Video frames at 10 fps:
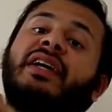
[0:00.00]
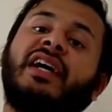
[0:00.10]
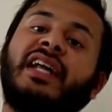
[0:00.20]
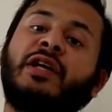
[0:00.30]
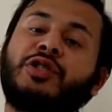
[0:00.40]

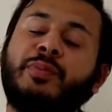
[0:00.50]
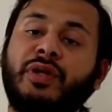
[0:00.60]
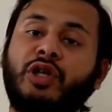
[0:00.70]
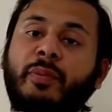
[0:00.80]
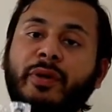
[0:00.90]

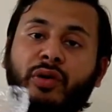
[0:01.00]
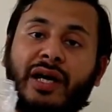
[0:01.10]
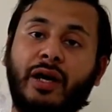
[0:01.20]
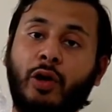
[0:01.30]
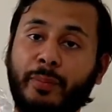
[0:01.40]
announcement coming
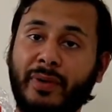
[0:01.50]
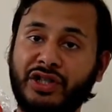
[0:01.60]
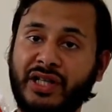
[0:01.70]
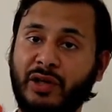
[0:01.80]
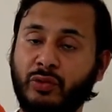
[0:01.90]
on my
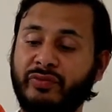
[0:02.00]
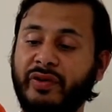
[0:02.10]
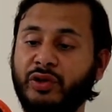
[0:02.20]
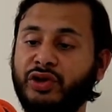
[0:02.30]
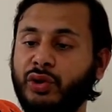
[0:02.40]
channel
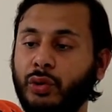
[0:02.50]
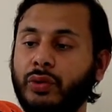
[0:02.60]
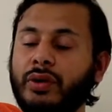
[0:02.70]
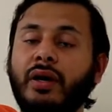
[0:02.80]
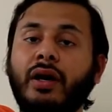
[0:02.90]
very
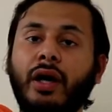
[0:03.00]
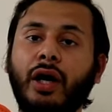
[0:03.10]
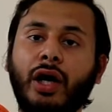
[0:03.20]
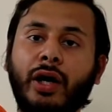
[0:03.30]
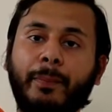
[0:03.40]
soon,
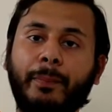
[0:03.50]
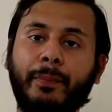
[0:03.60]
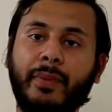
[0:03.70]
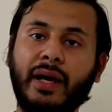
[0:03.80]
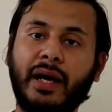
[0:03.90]

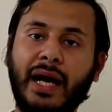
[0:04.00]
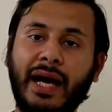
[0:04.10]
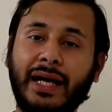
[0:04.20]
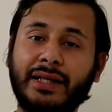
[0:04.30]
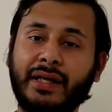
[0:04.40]

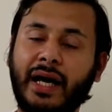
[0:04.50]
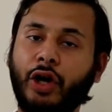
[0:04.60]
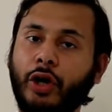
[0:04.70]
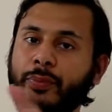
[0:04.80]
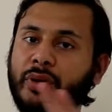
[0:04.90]
and I
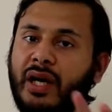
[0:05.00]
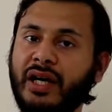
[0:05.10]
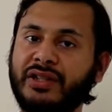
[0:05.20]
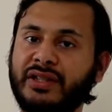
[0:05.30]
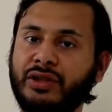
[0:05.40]
hope you
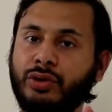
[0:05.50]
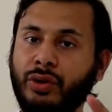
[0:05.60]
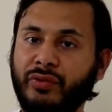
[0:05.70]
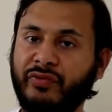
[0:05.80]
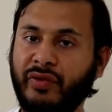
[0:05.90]
guys
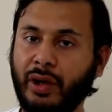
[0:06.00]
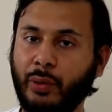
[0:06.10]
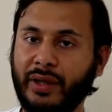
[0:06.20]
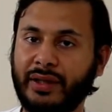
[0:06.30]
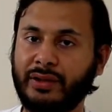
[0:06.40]
do
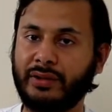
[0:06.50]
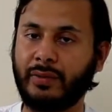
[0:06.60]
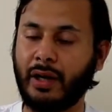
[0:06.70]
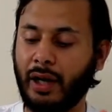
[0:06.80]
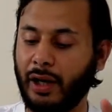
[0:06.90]
follow it,
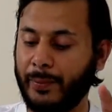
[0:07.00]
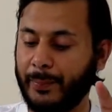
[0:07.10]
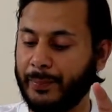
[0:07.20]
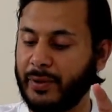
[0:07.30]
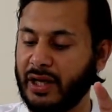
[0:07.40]

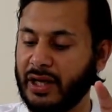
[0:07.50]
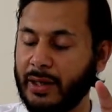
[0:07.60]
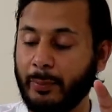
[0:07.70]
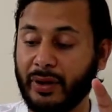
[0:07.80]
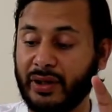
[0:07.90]

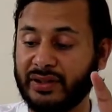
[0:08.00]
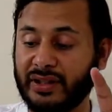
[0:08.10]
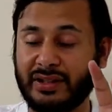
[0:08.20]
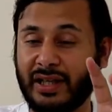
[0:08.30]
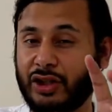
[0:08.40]
because
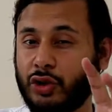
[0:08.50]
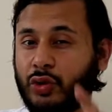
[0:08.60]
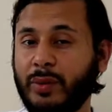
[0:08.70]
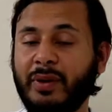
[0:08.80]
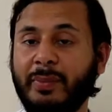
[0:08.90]
it's
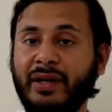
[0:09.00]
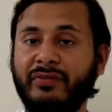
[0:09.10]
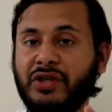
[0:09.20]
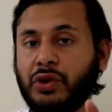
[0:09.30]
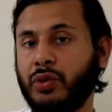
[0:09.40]
extremely
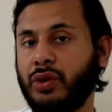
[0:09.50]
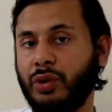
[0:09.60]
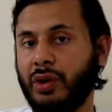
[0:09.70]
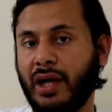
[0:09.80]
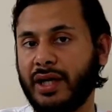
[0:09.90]
beneficial to
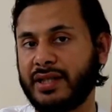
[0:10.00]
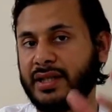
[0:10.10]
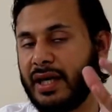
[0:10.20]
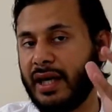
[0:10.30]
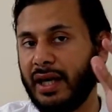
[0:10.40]
you
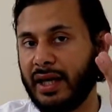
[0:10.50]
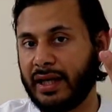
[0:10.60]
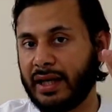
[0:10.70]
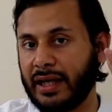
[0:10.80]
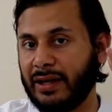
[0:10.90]
guys.
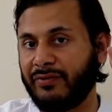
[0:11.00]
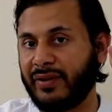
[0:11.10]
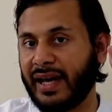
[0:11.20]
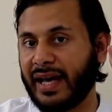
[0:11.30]
If